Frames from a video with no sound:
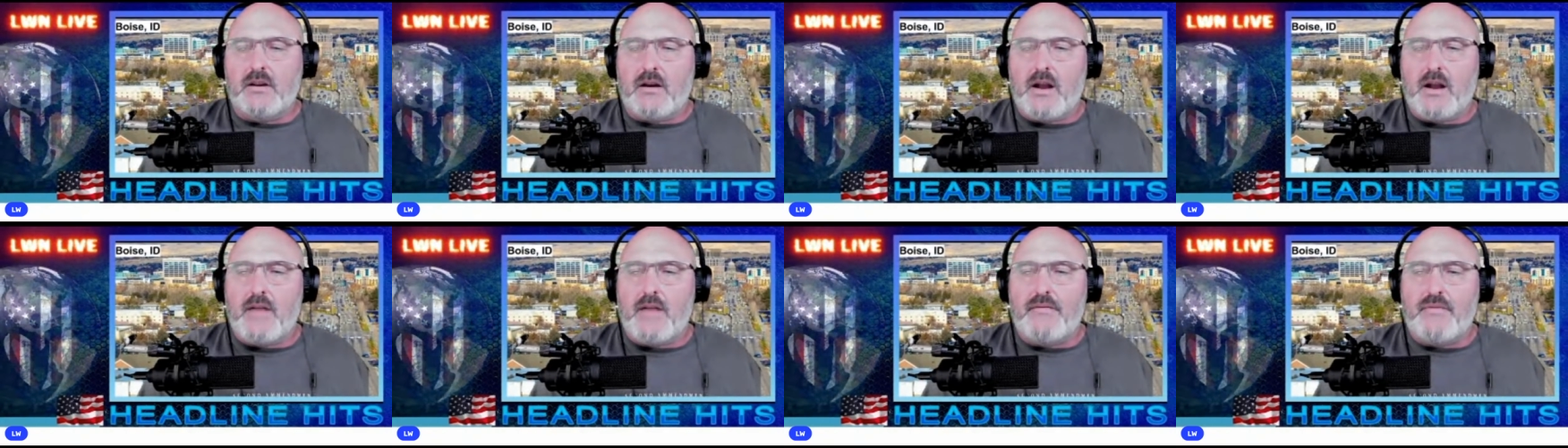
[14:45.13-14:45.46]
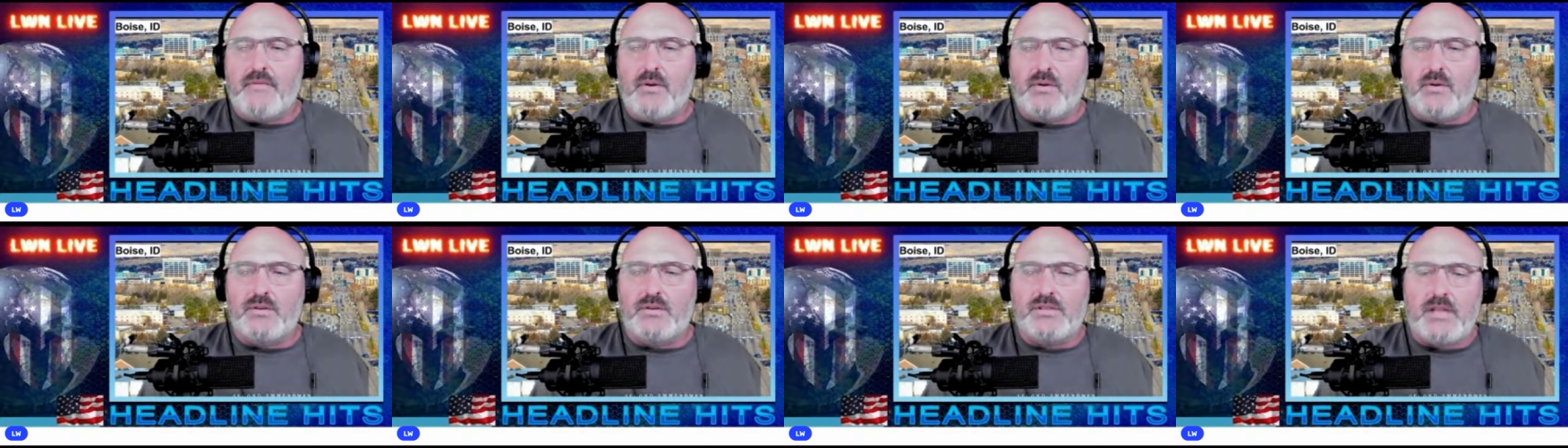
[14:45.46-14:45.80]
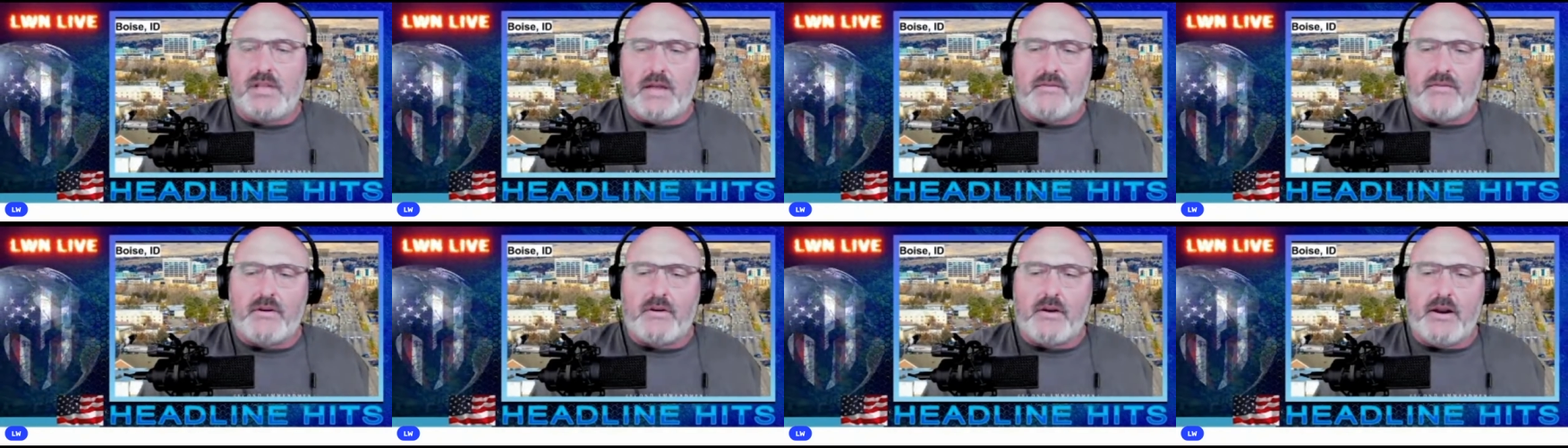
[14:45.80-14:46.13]
All right, folks,
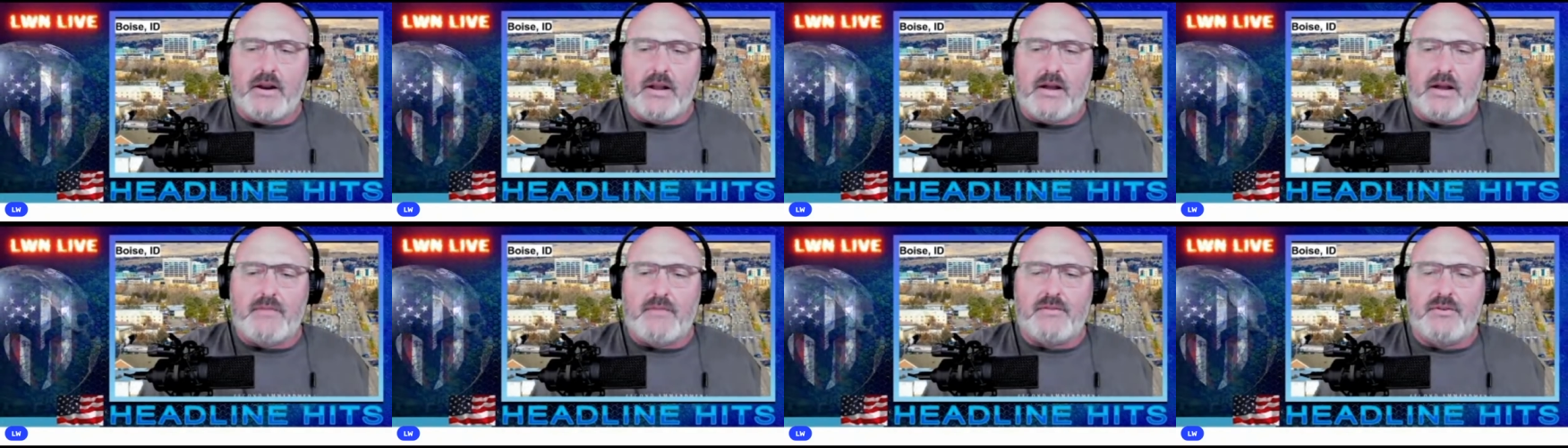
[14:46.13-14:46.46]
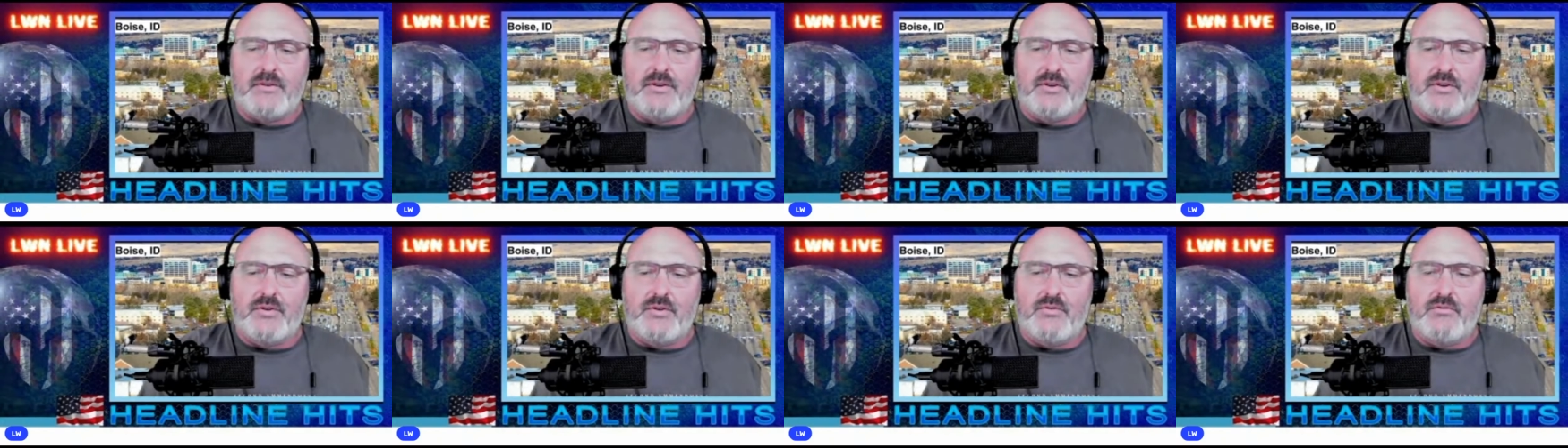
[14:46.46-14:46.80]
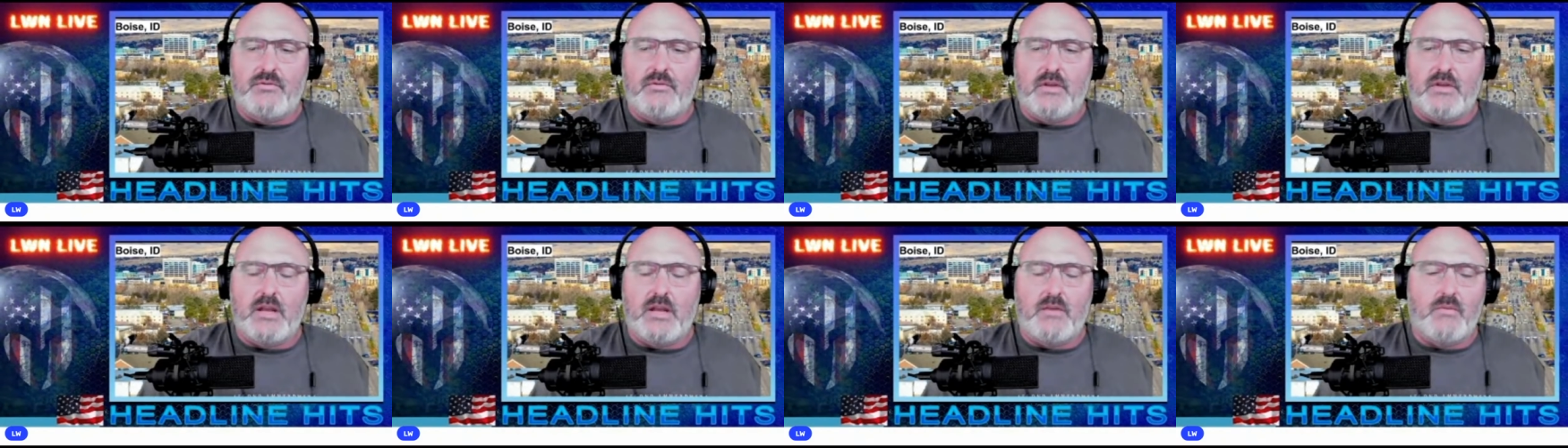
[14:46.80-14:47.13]
have a great
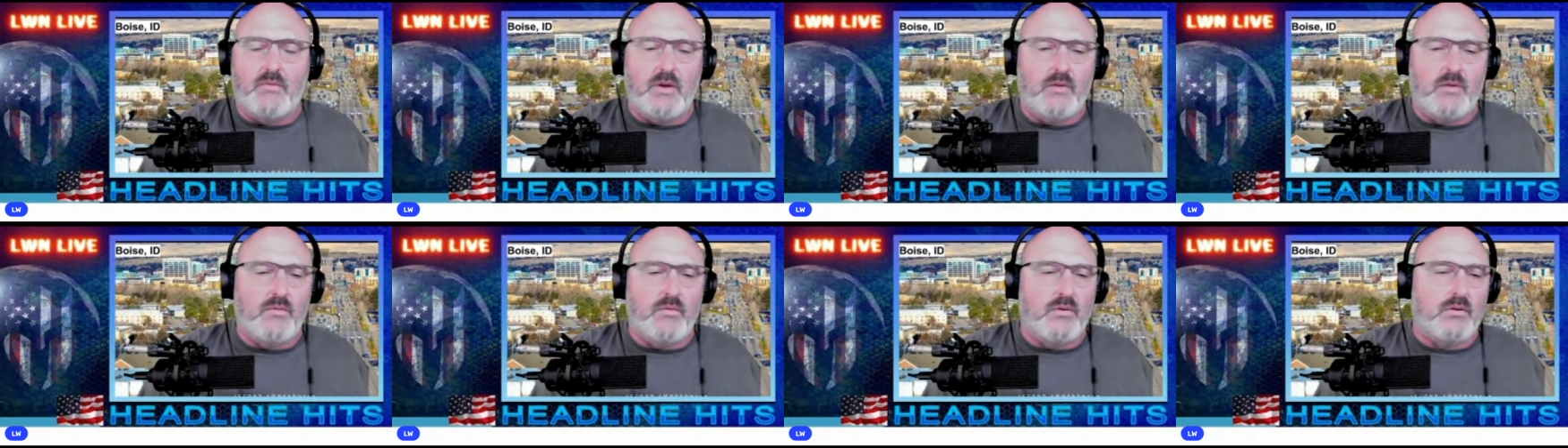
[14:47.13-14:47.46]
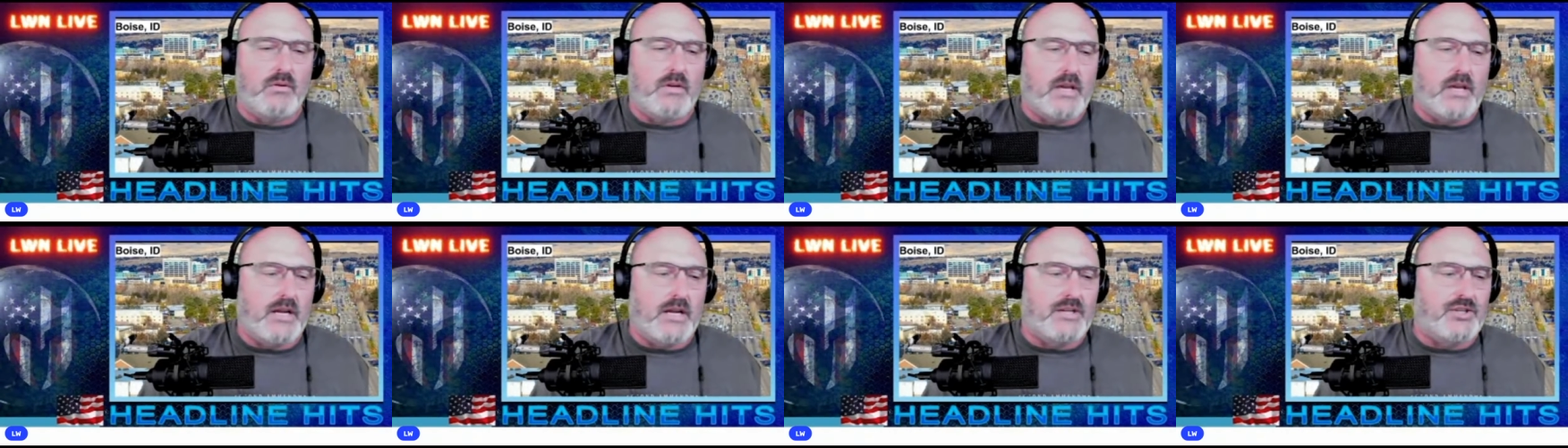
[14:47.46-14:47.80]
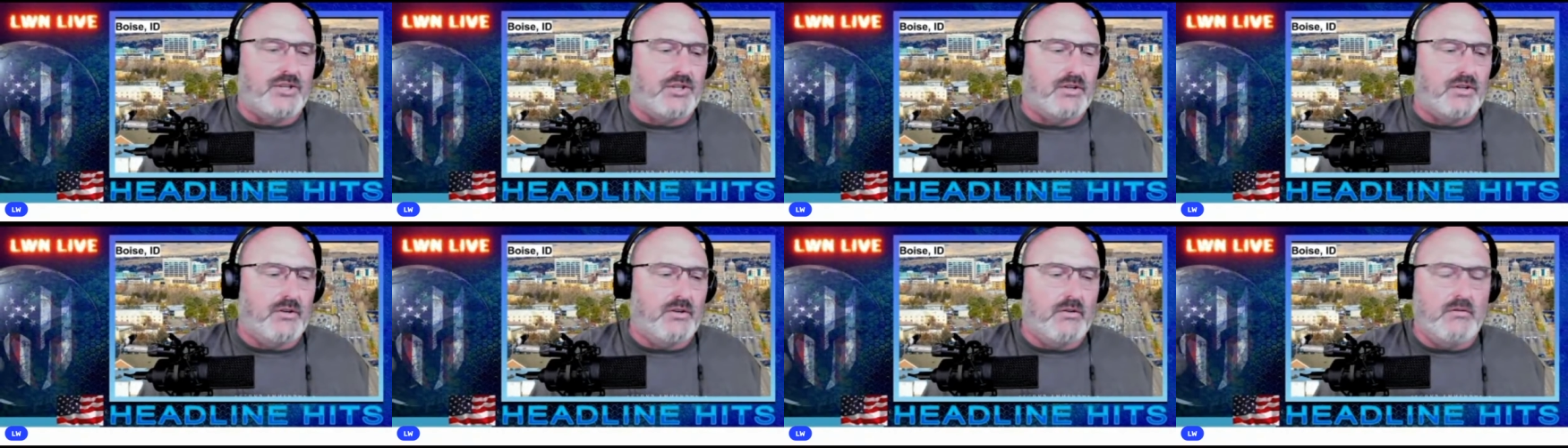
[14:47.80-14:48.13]
afternoon, and we will
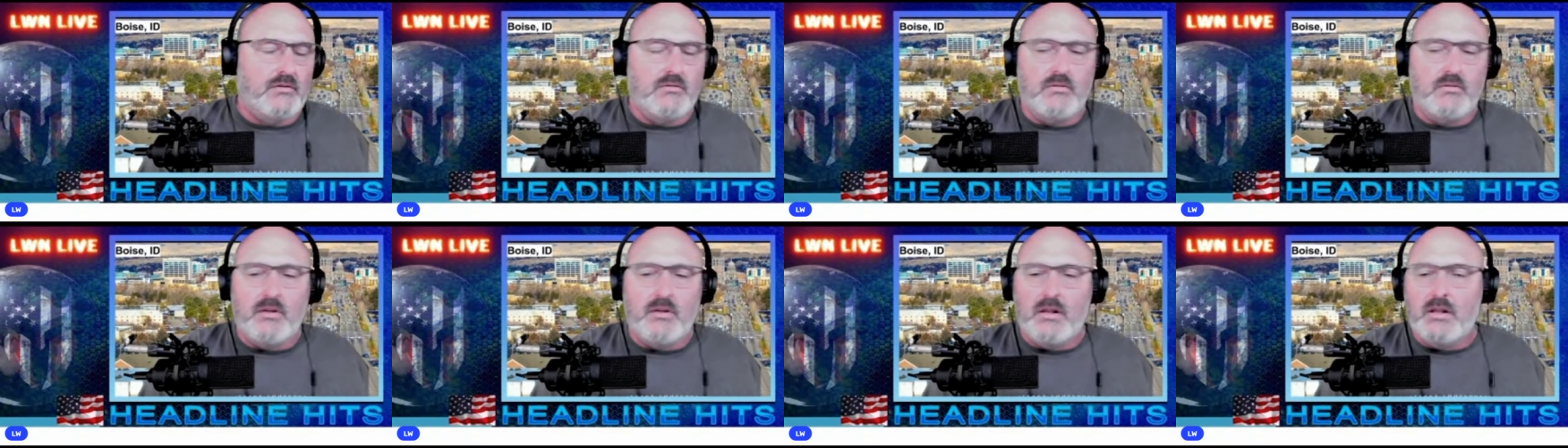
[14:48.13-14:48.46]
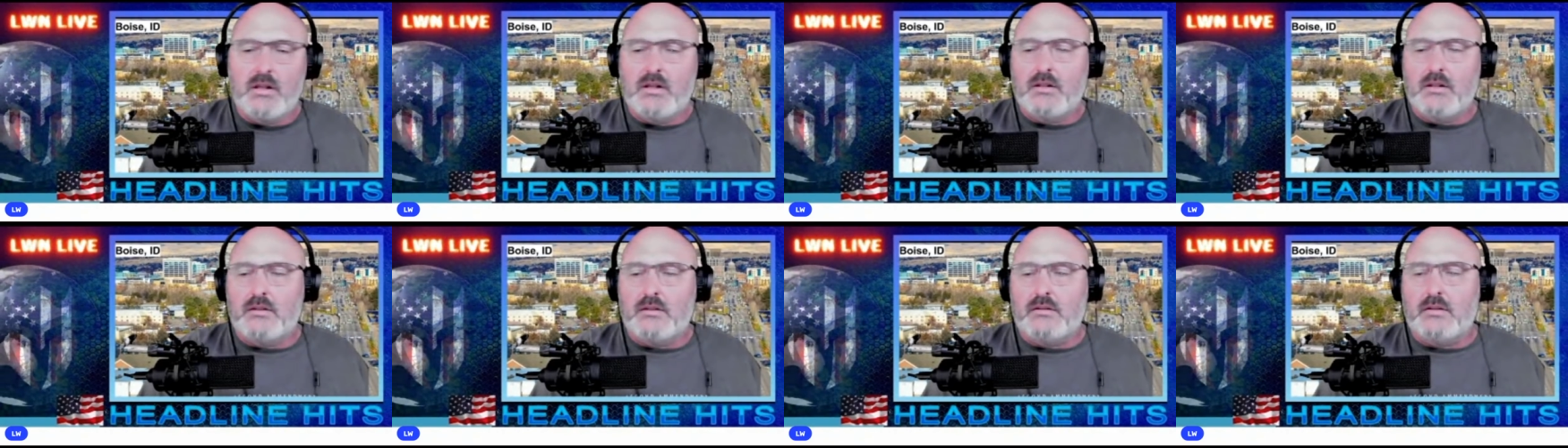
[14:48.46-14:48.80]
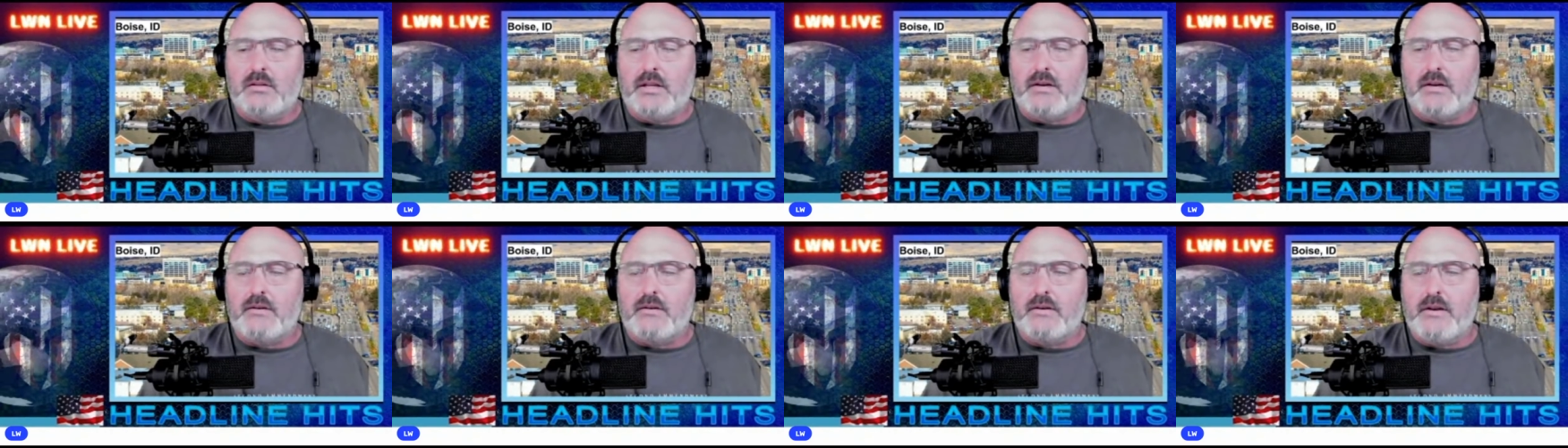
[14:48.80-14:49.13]
catch you
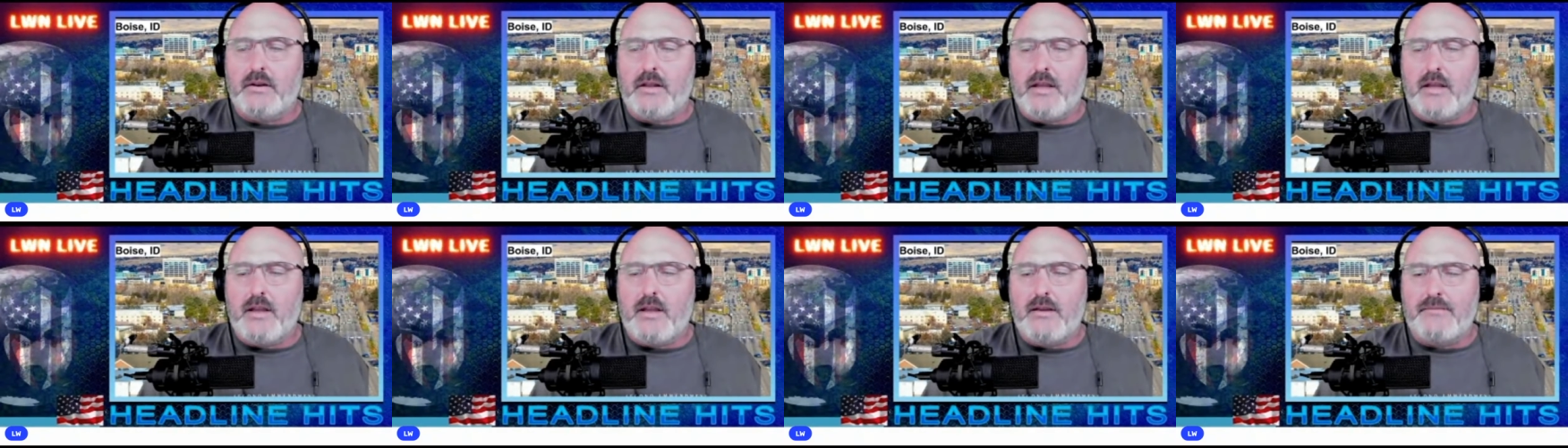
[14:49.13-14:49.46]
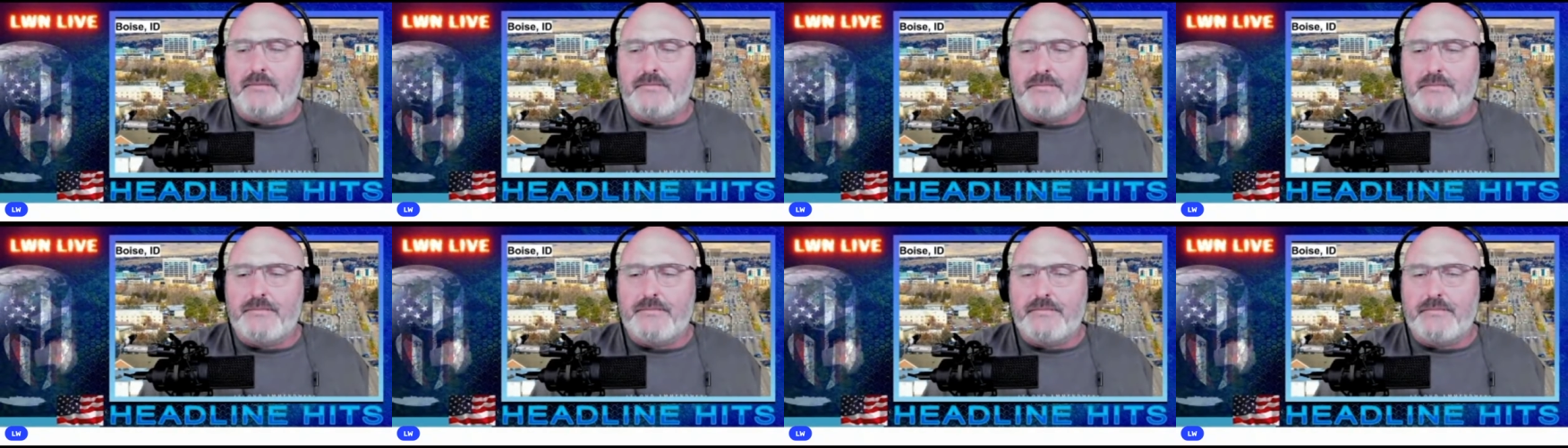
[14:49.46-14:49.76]
later today.